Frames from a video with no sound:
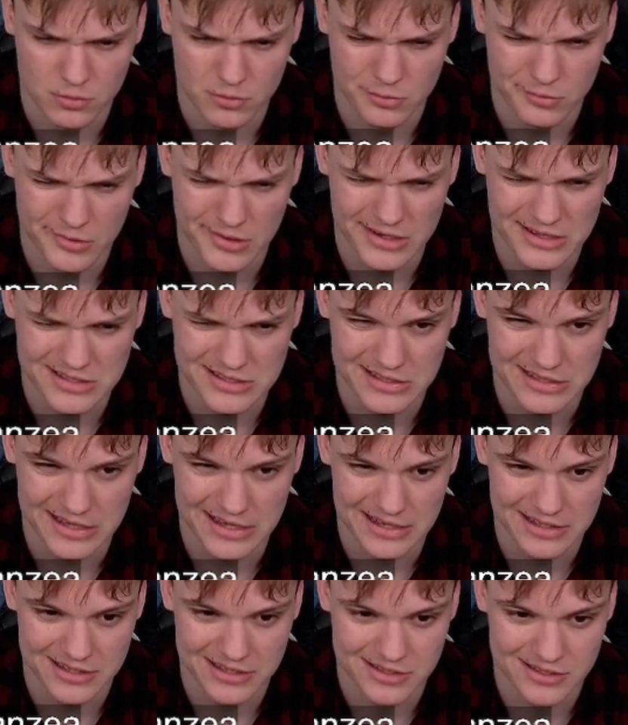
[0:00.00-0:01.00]
what is
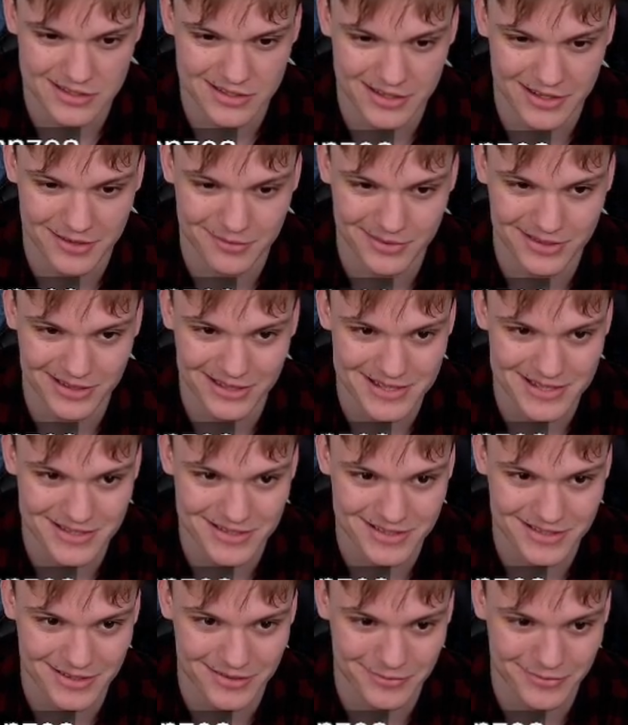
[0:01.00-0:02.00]
this? I mean, that's
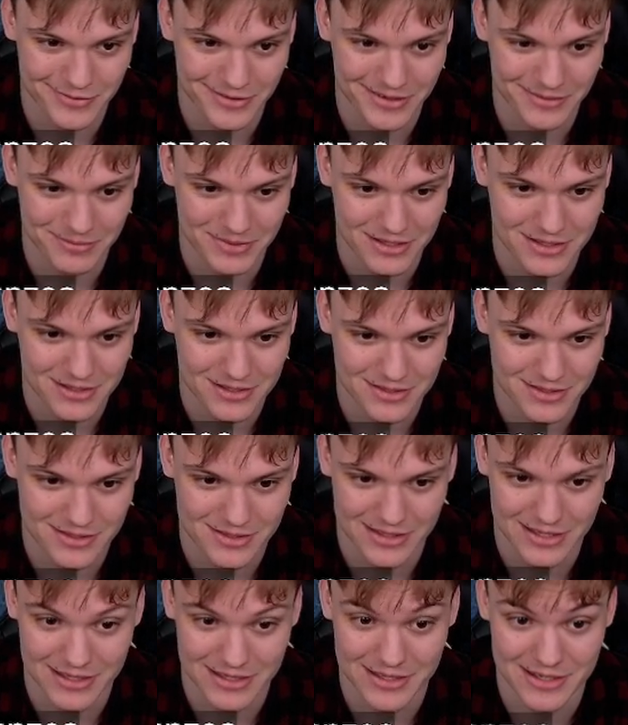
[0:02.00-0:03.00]
just a free piece.
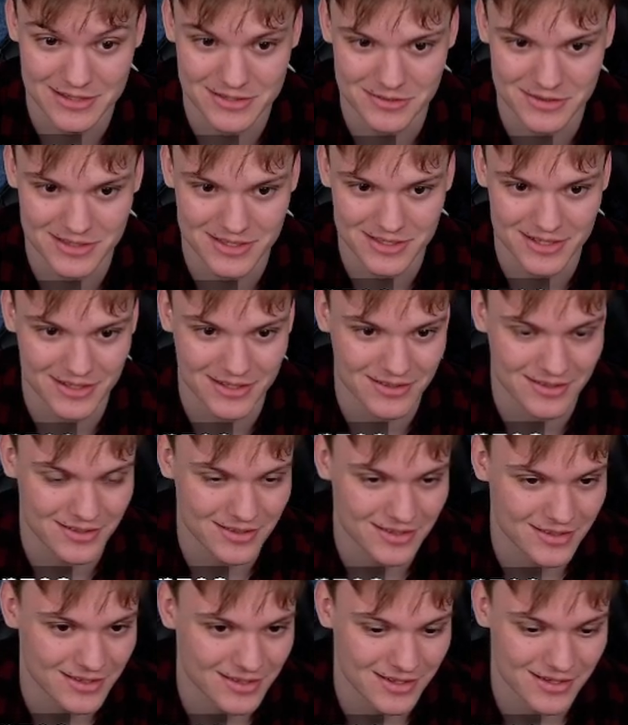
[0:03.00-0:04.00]
He does resign
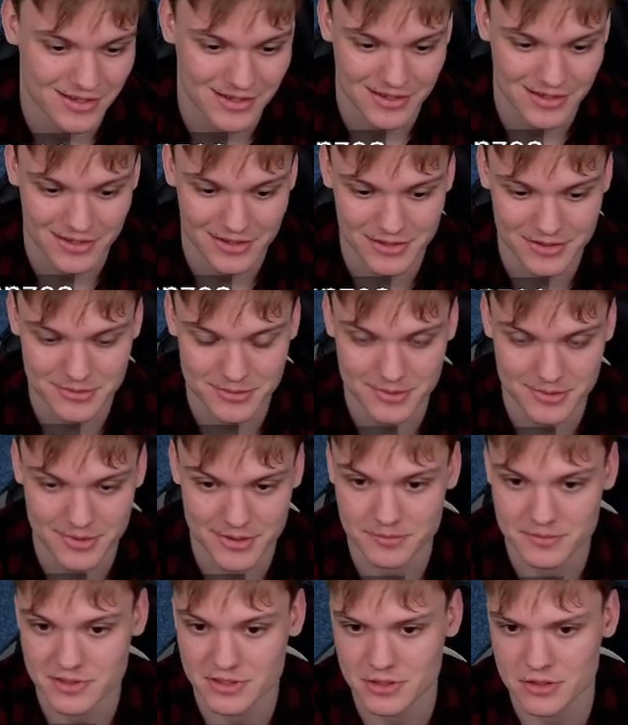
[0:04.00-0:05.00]
as
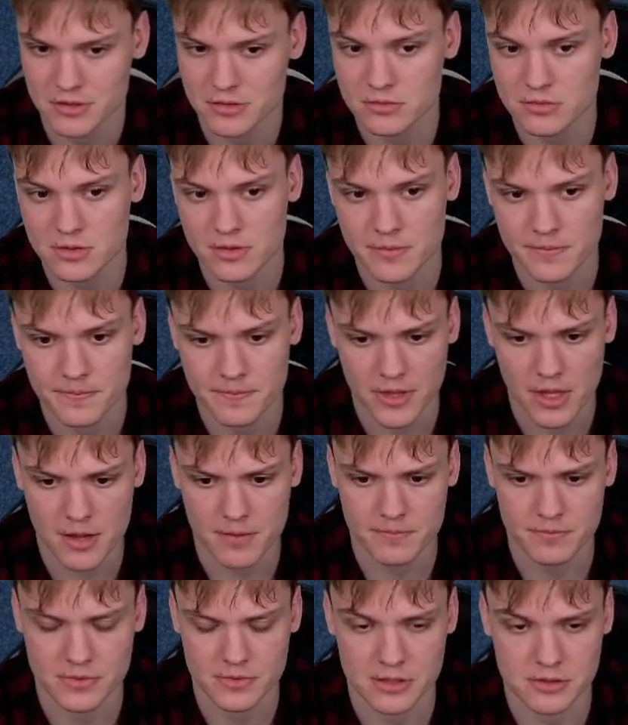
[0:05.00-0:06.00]
well. So yeah,
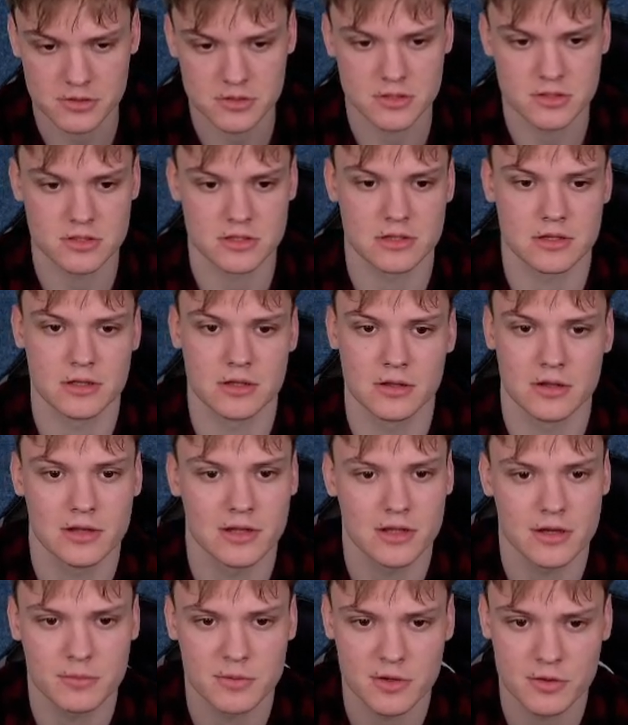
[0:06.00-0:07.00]
that was just a
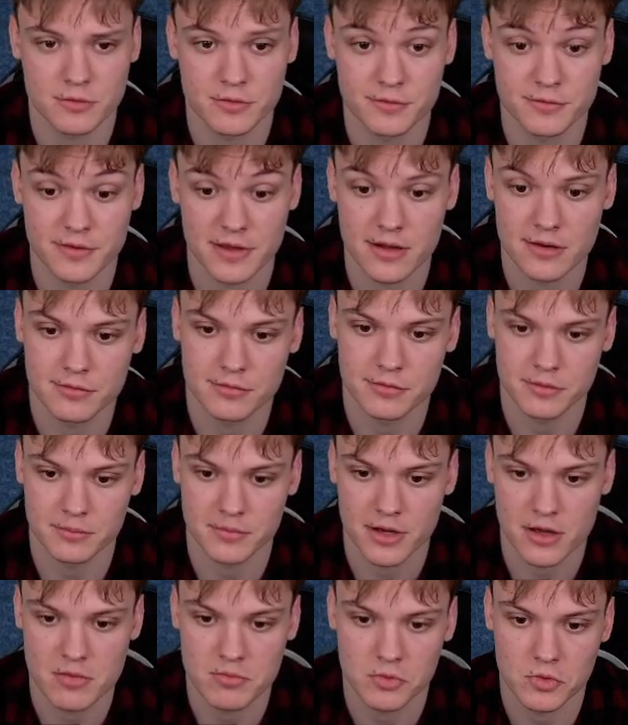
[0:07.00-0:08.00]
little bit of a fail from
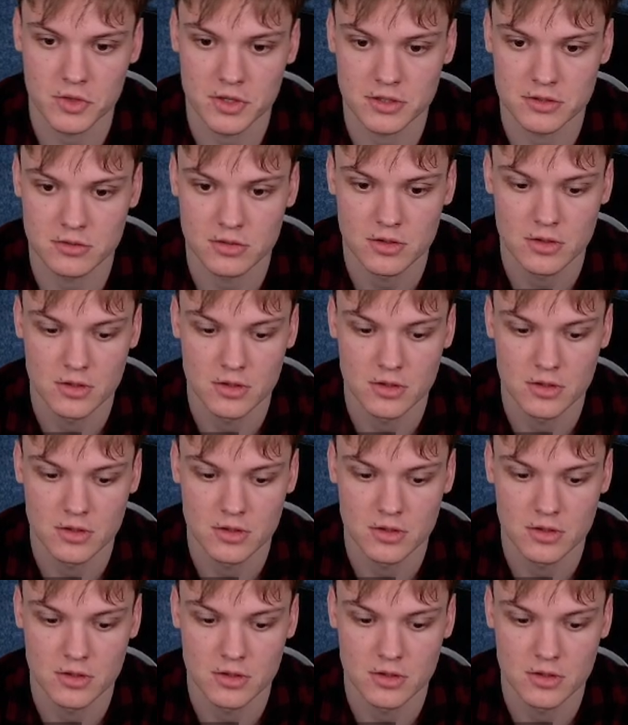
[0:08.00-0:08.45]
my opponent